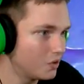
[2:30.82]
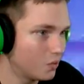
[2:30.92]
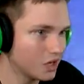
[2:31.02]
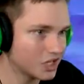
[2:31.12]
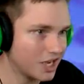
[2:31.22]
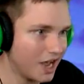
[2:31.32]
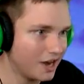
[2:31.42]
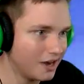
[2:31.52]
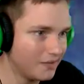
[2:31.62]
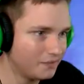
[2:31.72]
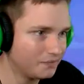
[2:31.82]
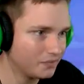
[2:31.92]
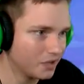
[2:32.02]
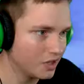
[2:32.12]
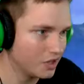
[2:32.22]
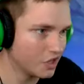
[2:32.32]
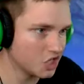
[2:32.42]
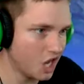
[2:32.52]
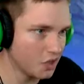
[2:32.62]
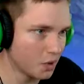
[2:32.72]
Where's this at? There's
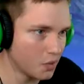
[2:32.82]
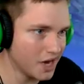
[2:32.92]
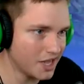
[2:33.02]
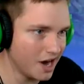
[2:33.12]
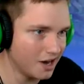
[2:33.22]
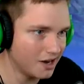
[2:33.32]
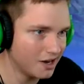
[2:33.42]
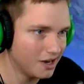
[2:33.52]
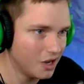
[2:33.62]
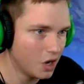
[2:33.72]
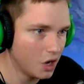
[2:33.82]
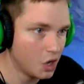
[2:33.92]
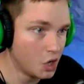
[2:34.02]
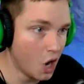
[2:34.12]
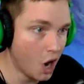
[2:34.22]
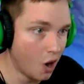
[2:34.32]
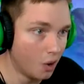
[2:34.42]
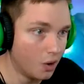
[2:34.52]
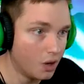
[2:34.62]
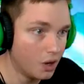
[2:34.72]
another one right there. No.
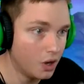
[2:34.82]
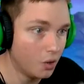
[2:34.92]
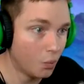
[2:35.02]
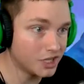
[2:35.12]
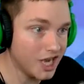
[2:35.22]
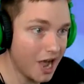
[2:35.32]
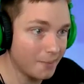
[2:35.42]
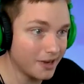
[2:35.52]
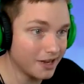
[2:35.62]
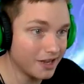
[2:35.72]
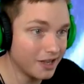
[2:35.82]
What's happening?